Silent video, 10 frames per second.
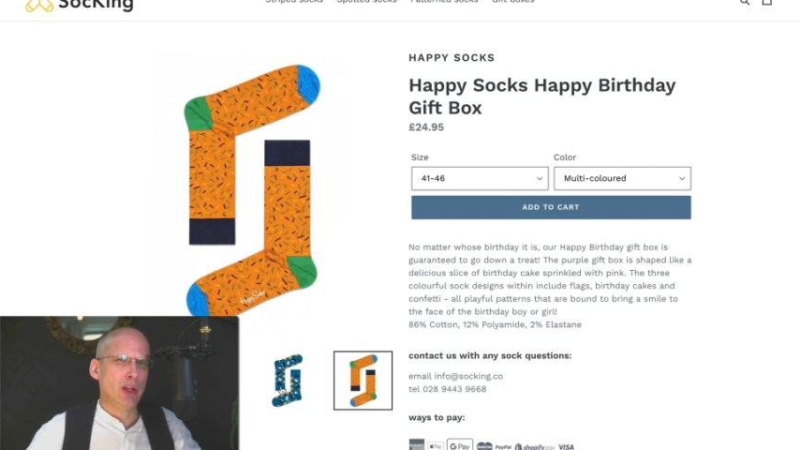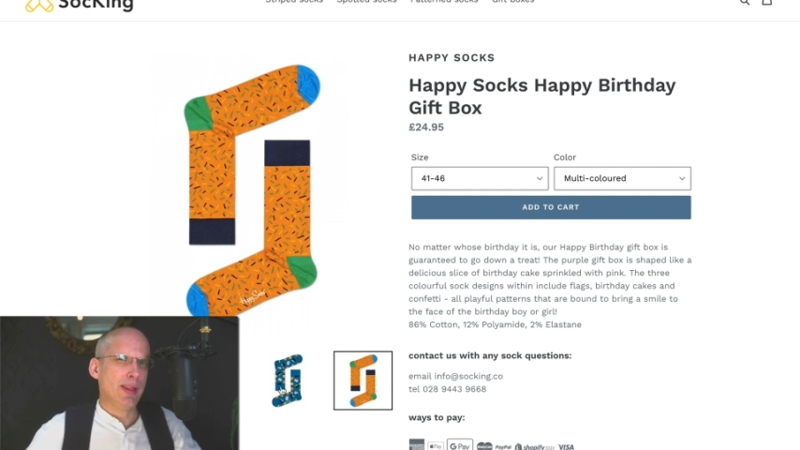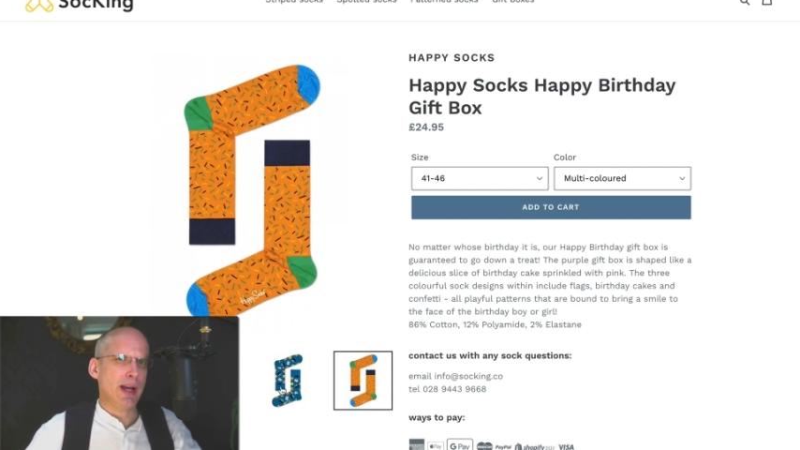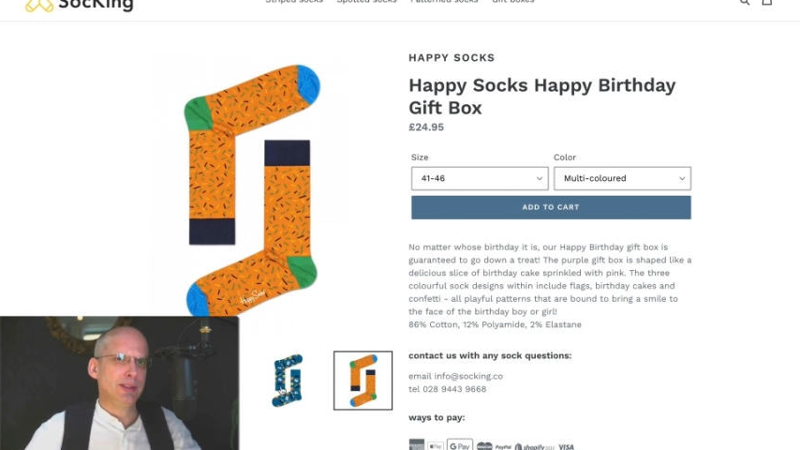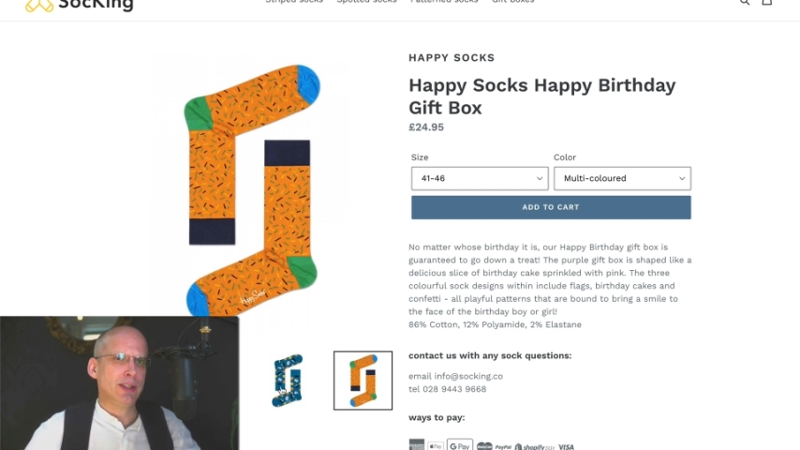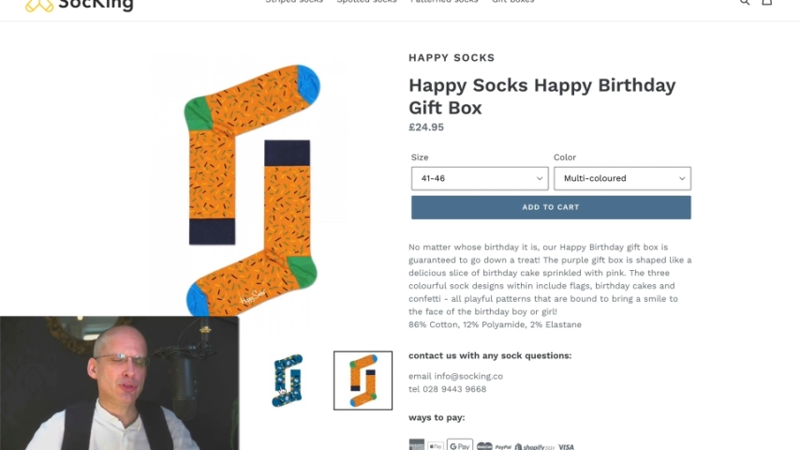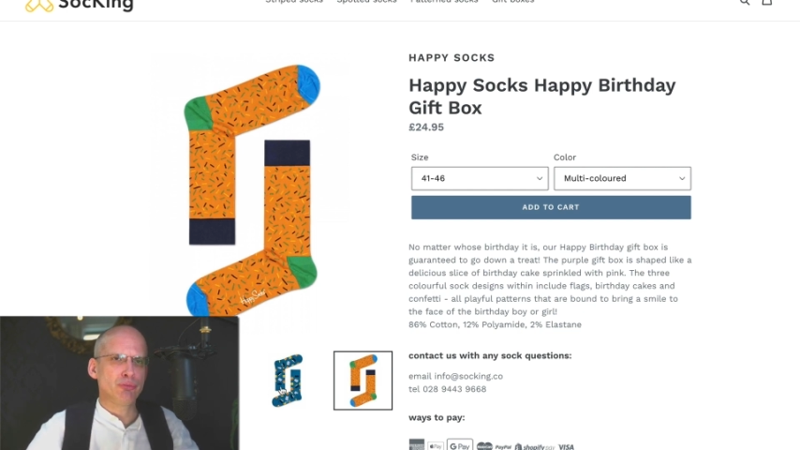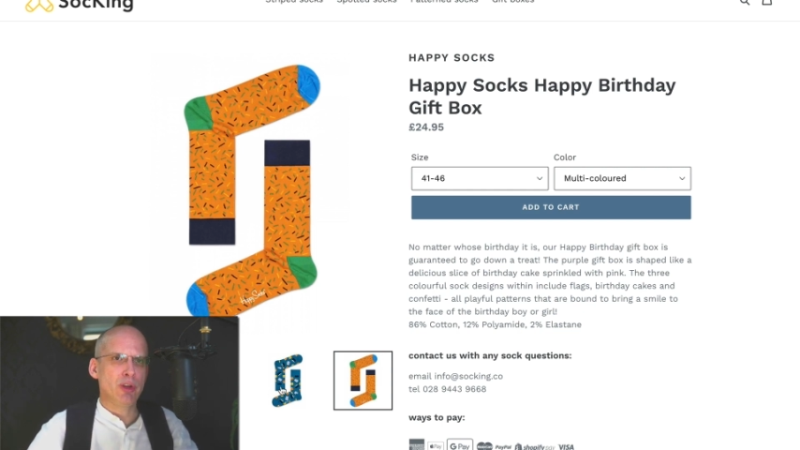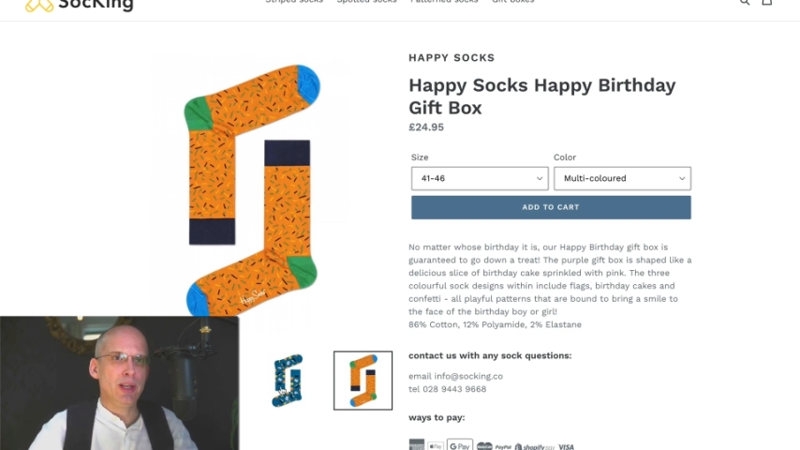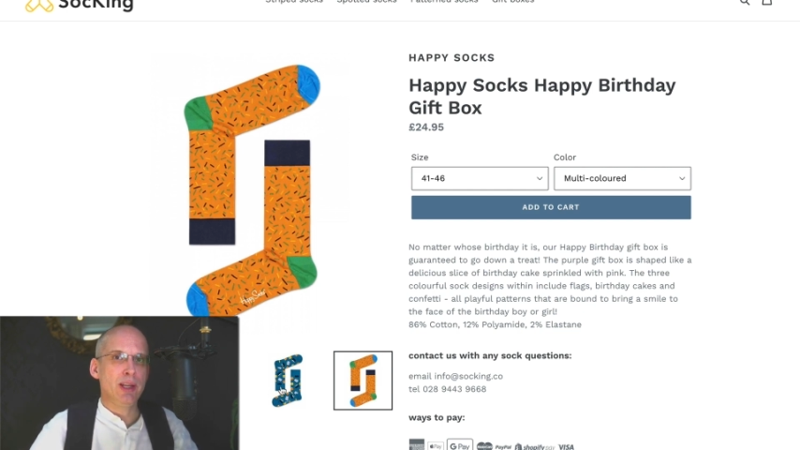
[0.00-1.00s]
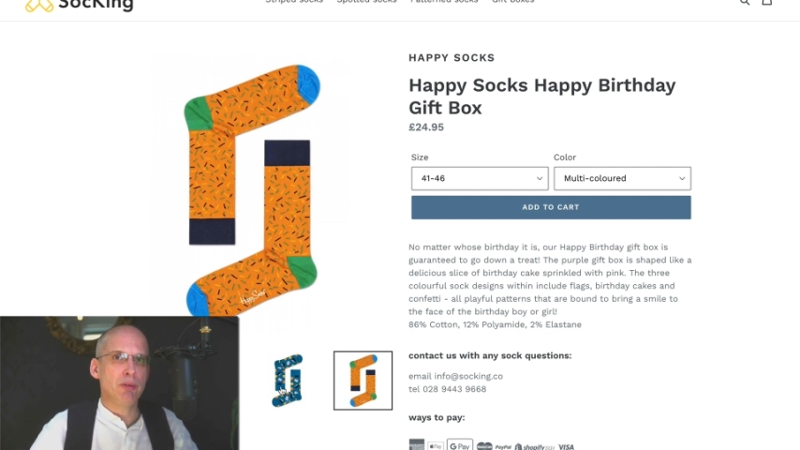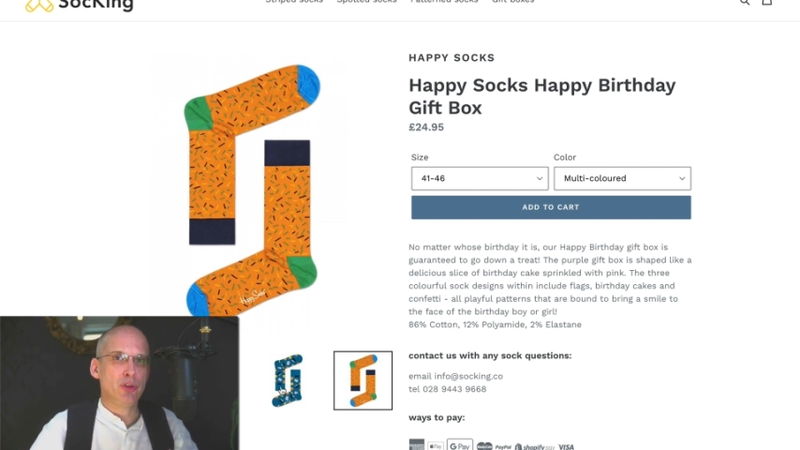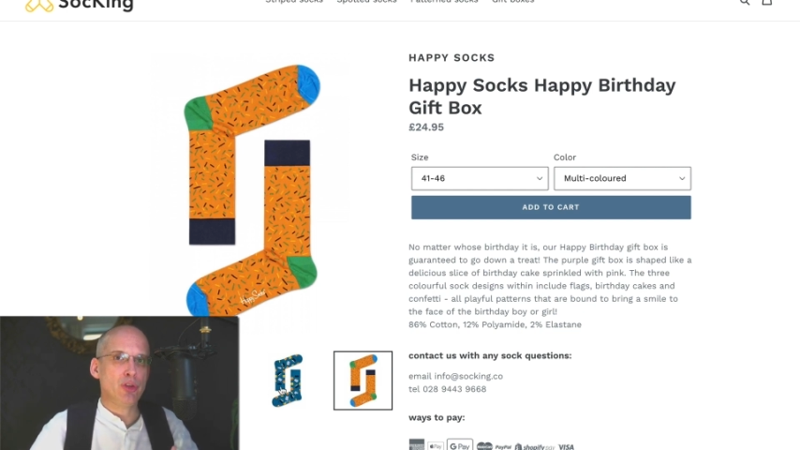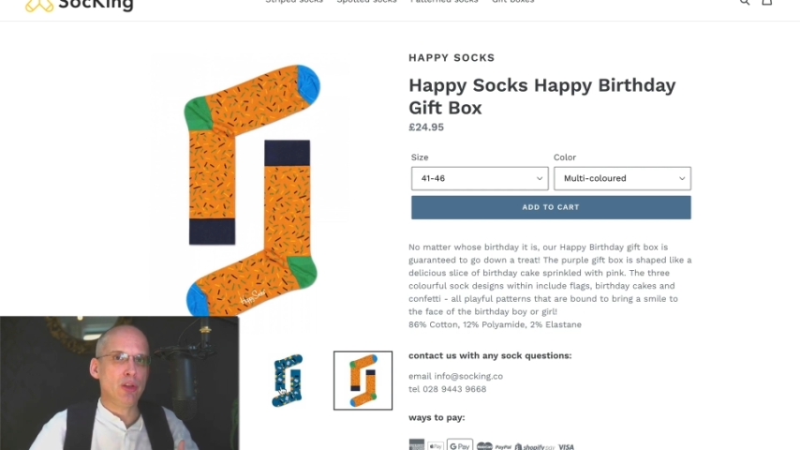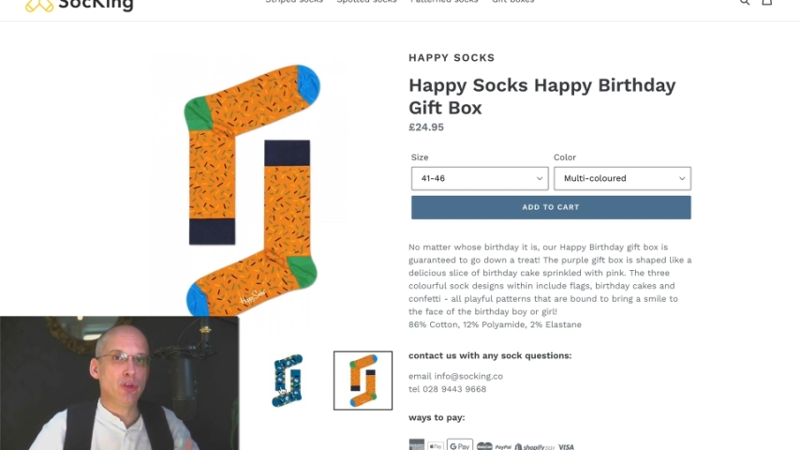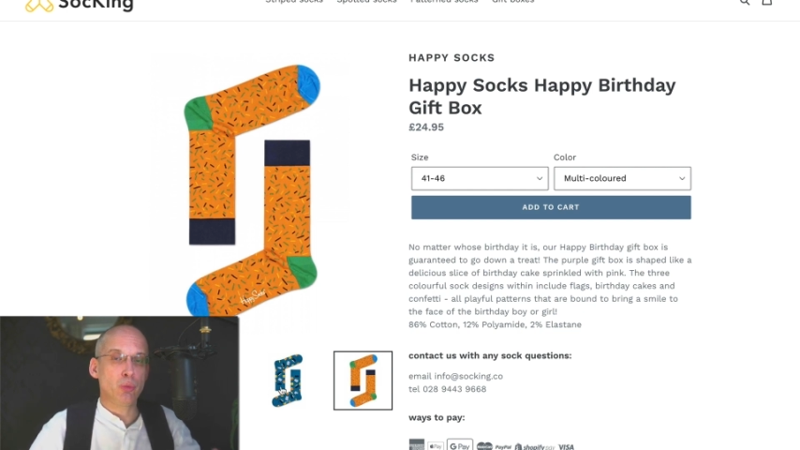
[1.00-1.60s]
like that doesn't really give a sense